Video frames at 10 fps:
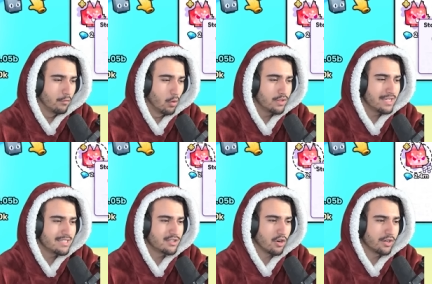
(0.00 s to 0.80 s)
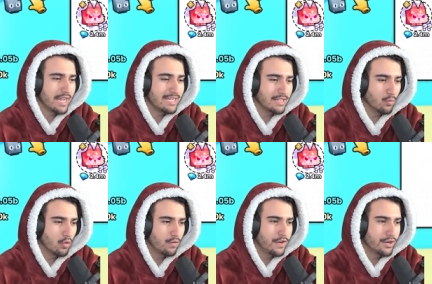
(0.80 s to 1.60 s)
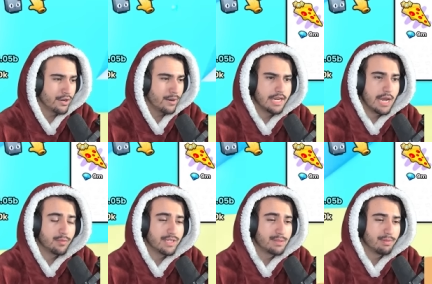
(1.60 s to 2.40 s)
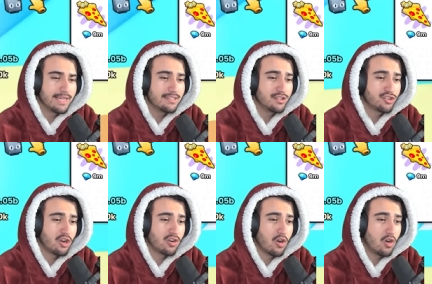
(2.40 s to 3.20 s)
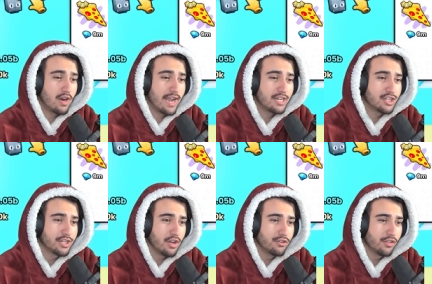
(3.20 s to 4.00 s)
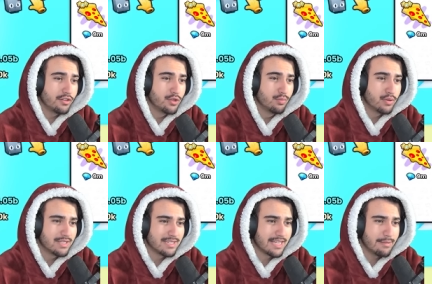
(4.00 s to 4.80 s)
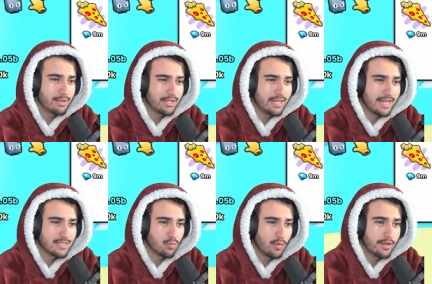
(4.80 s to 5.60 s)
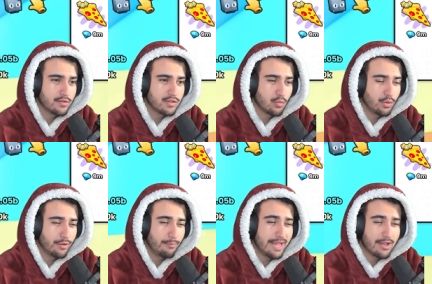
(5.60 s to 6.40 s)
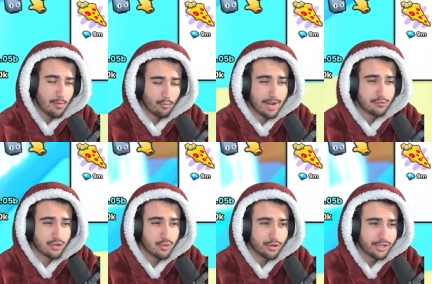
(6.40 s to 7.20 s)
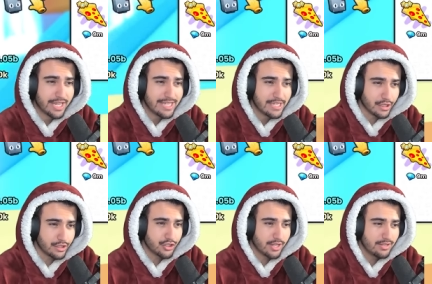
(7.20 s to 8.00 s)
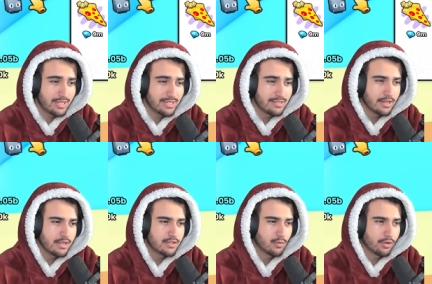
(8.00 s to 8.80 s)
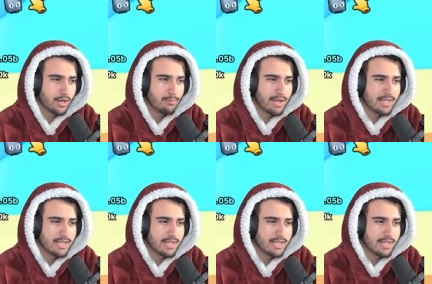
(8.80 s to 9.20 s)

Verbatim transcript: for the stargazing wolf here. Now these blazing shark are actually under the 2.68 million as well. So we'll make around 200k each on these. So we're going to